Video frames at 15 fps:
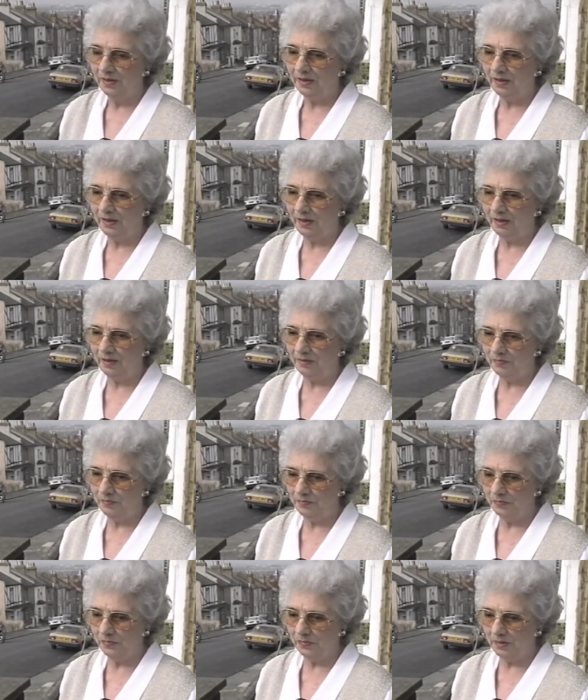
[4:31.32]
a
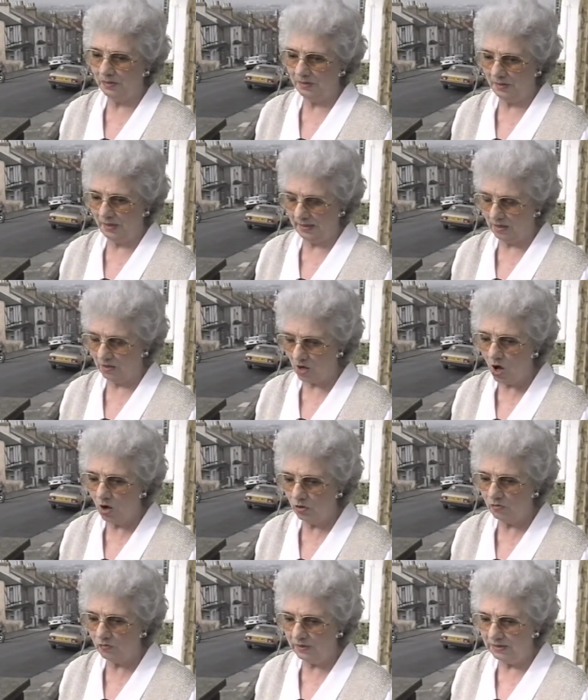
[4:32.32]
like a
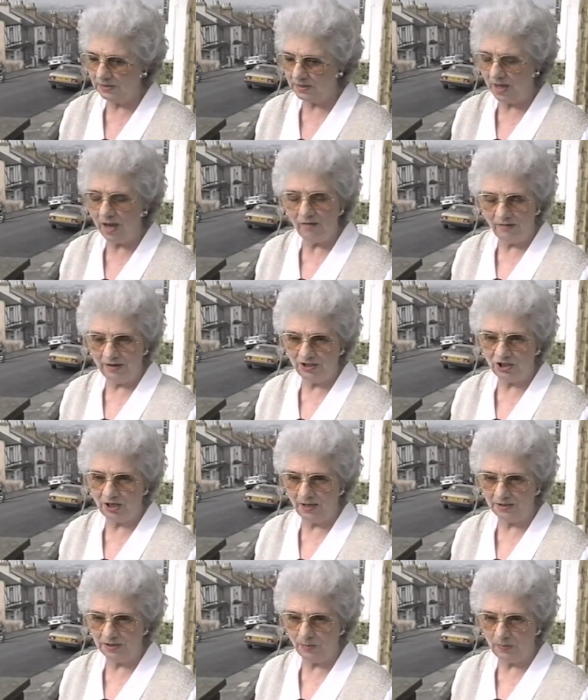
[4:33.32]
concrete air raid
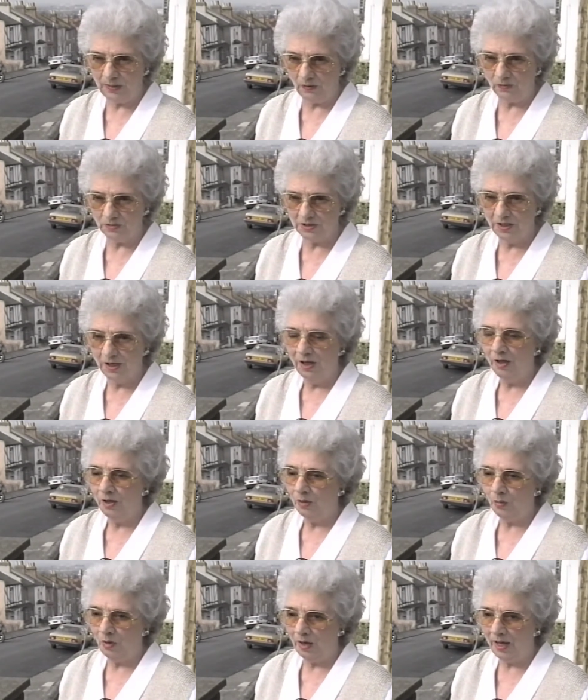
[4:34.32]
shelter built.
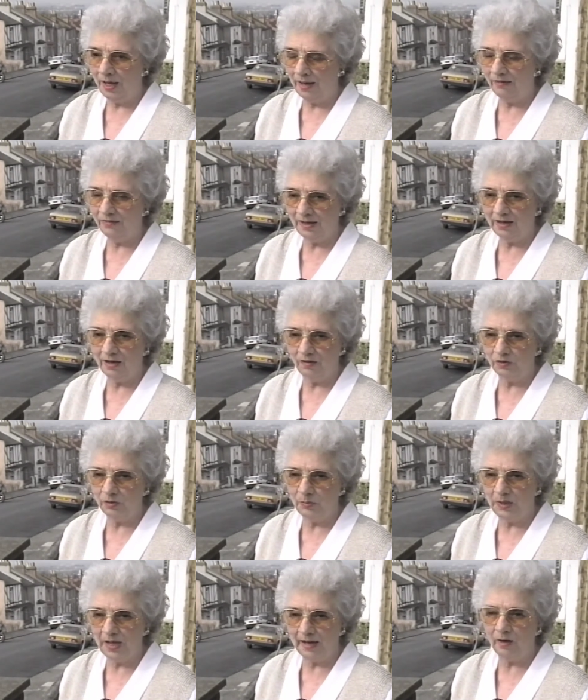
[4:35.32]
Well, how they got the
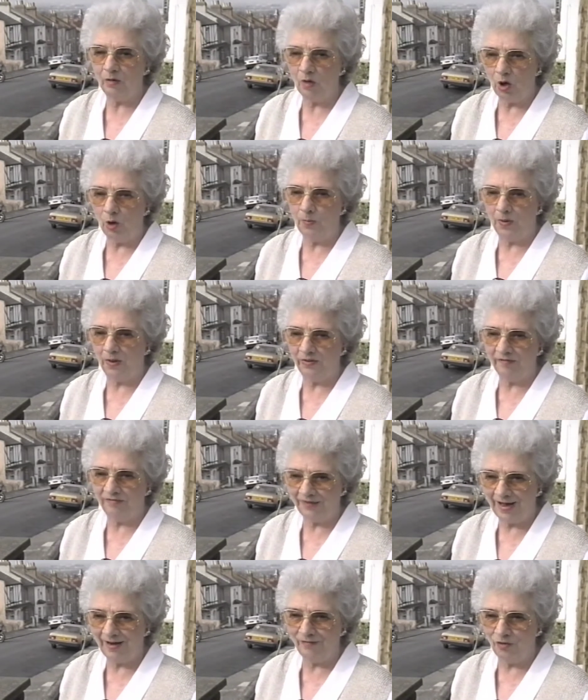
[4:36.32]
piano up on the
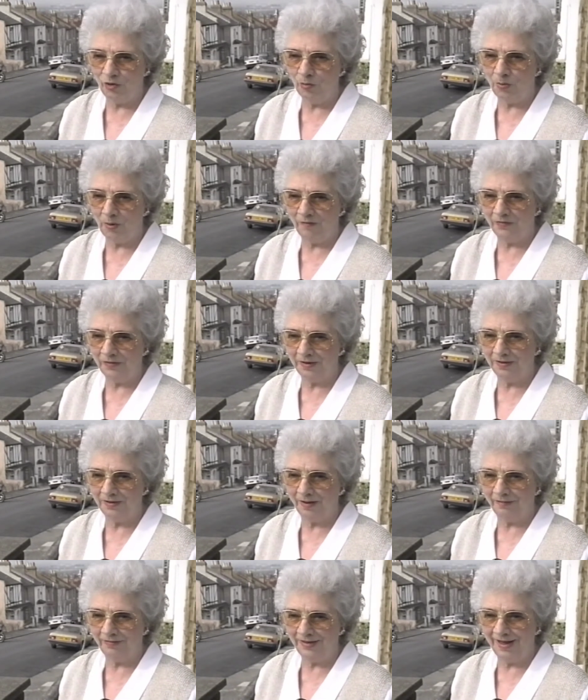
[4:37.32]
flat roof of the,
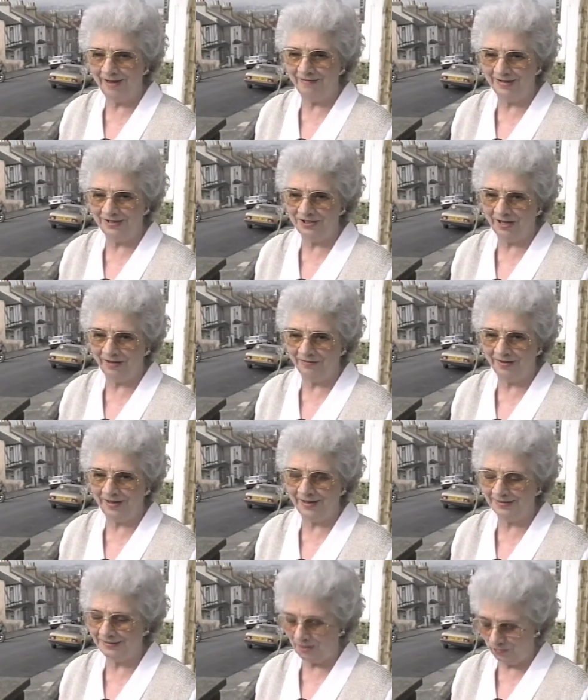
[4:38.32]
of the air raid shelter,
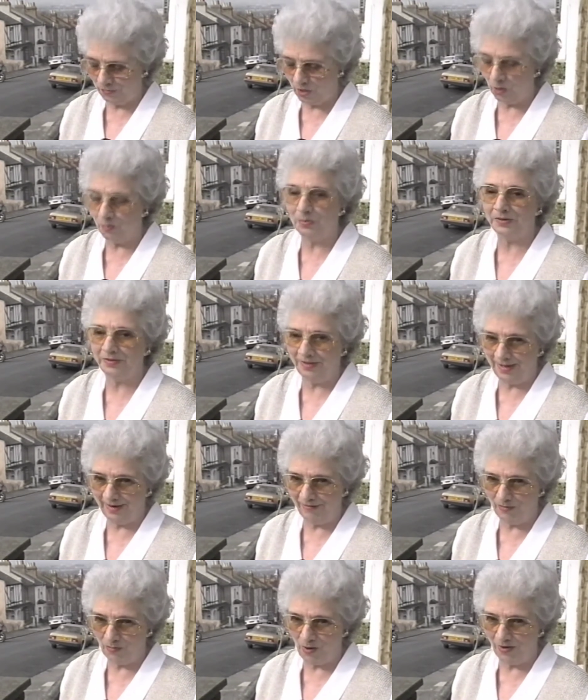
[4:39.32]
I don't know, but
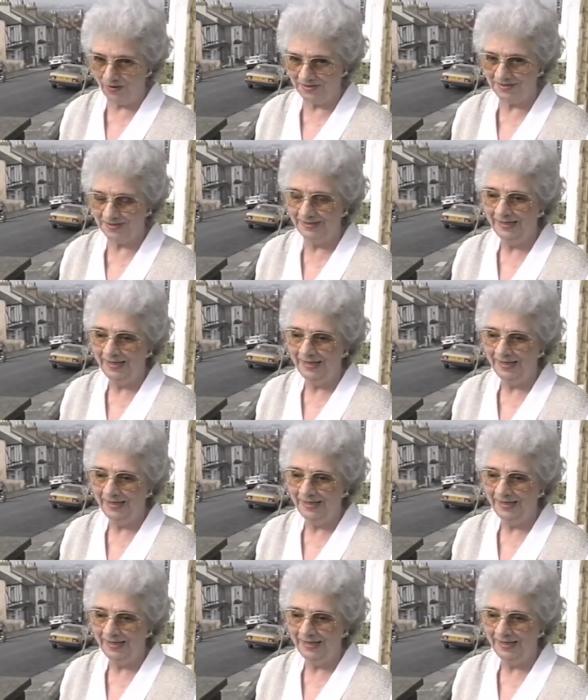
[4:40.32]
there it was.